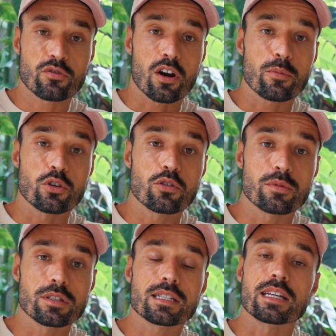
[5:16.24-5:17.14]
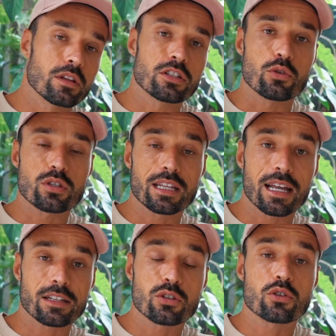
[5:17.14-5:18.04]
from humans and is using
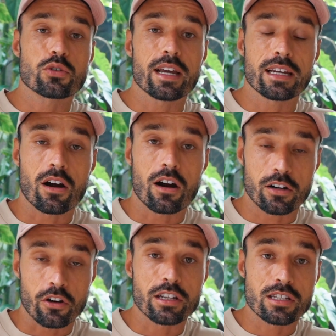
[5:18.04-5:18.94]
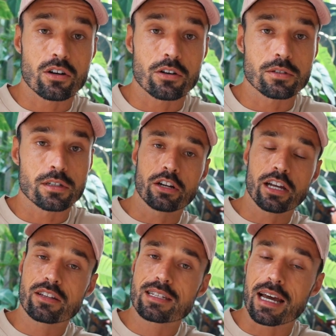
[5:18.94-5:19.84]
that to create art on its own. On the
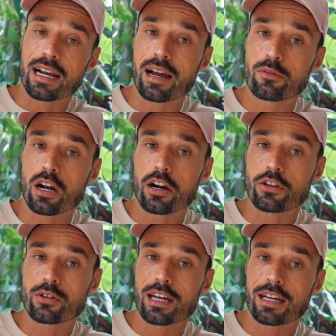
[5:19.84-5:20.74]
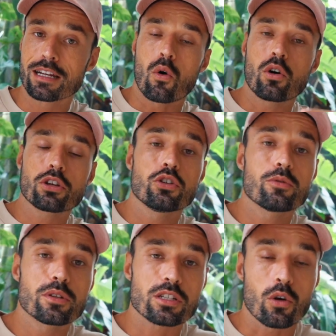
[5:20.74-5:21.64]
other side, I would argue that all
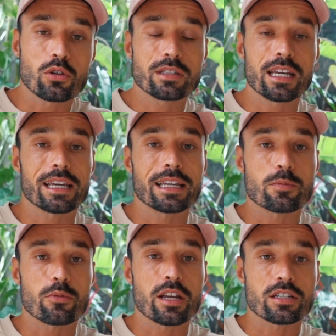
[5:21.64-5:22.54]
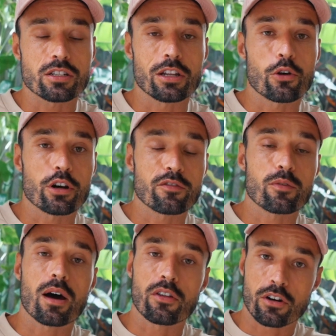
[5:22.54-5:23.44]
humans are also taking inspirations and learning
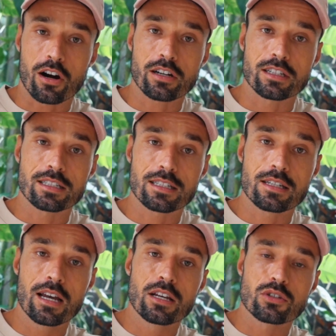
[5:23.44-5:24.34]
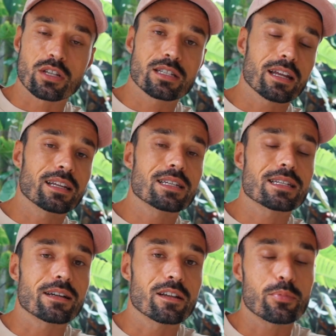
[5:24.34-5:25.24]
from other artists. So it's not
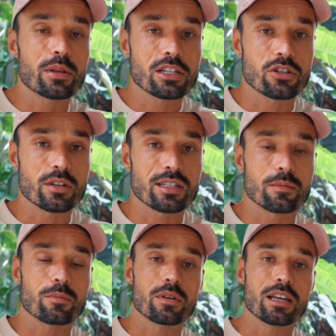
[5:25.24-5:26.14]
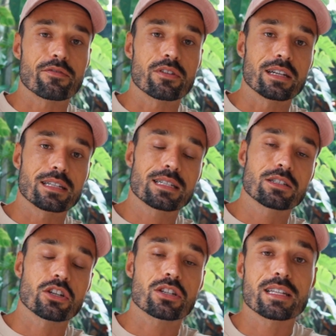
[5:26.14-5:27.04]
necessarily plagiarism if it is
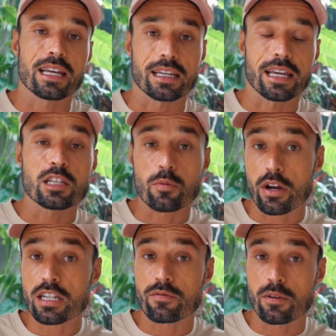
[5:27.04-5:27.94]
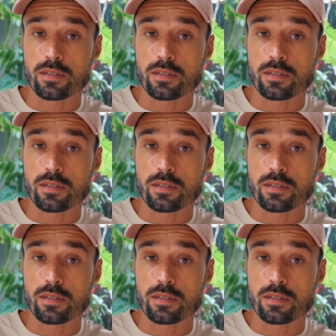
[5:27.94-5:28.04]
just taking inspiration from